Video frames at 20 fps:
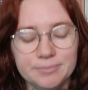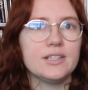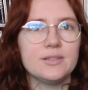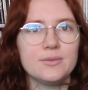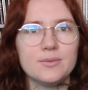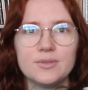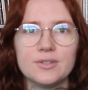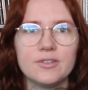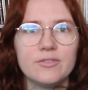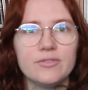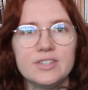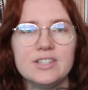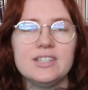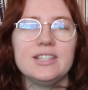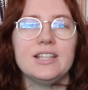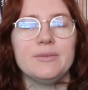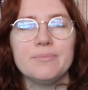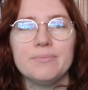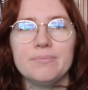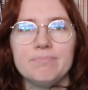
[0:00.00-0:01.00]
This was
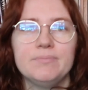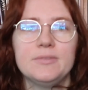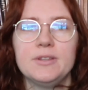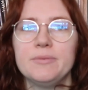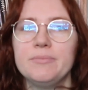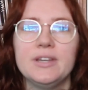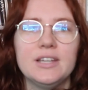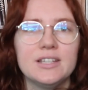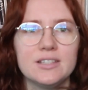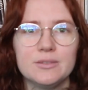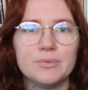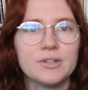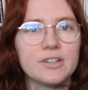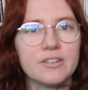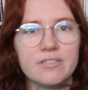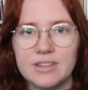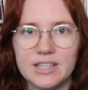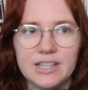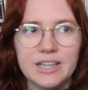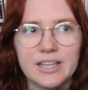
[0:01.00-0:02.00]
obviously the biggest
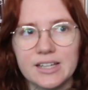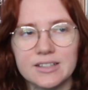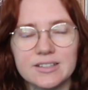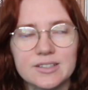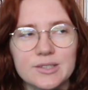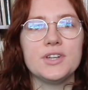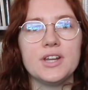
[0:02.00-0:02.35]
book of the year.